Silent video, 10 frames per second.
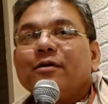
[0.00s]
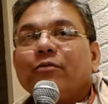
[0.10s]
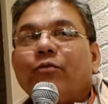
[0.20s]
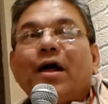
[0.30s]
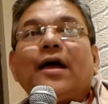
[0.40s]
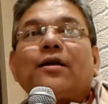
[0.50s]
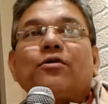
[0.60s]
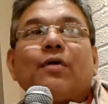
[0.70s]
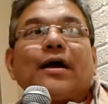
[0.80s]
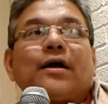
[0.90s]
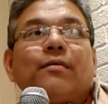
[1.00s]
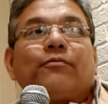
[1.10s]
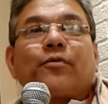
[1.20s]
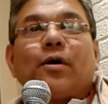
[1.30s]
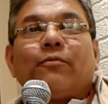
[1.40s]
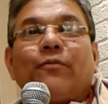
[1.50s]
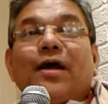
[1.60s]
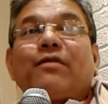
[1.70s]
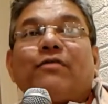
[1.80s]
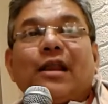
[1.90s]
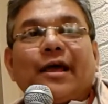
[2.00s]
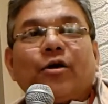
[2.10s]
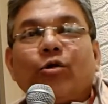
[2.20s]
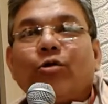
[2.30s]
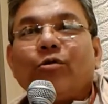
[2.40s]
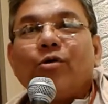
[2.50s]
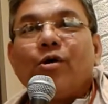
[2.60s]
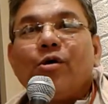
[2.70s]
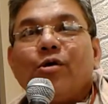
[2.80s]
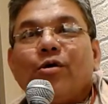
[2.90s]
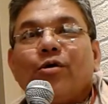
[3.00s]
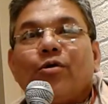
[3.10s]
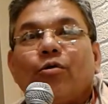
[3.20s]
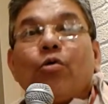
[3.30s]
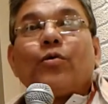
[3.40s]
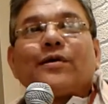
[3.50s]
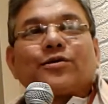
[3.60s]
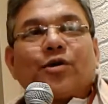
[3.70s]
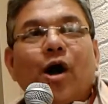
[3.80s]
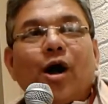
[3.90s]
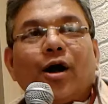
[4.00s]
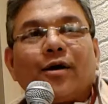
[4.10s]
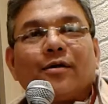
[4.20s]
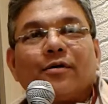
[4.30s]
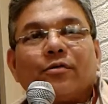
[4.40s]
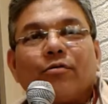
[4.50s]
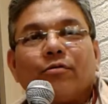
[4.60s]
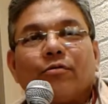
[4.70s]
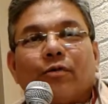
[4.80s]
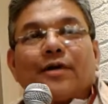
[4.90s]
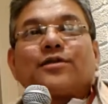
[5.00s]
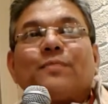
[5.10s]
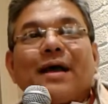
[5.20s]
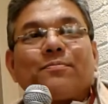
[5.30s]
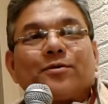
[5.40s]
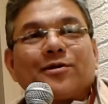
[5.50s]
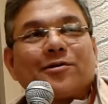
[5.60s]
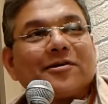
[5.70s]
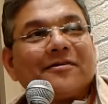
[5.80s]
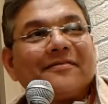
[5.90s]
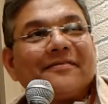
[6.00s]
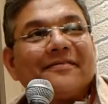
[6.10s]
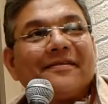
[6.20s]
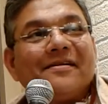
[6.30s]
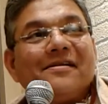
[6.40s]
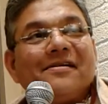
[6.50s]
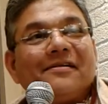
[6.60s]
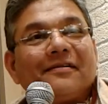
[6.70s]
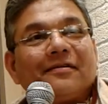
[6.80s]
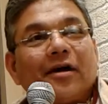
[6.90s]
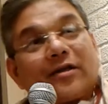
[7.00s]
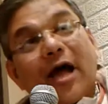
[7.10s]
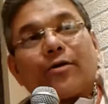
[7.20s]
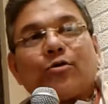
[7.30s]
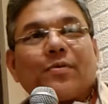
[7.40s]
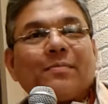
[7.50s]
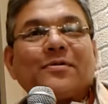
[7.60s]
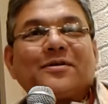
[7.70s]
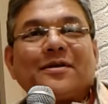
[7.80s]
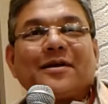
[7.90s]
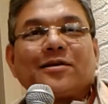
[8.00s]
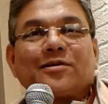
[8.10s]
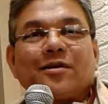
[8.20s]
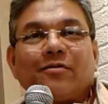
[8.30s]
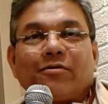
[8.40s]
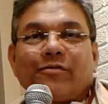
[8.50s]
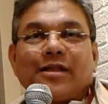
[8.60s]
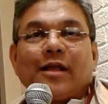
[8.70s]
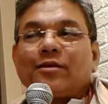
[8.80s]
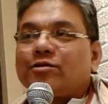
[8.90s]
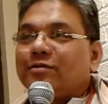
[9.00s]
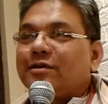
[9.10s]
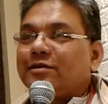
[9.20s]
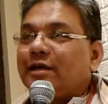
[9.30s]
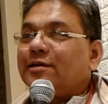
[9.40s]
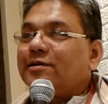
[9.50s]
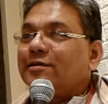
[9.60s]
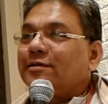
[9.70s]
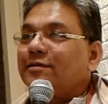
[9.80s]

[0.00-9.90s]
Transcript: Where do I come from? Where will I go? Who is God? What is my position? Athato Brahma Jigyasa. Our Vedanta Sutra says.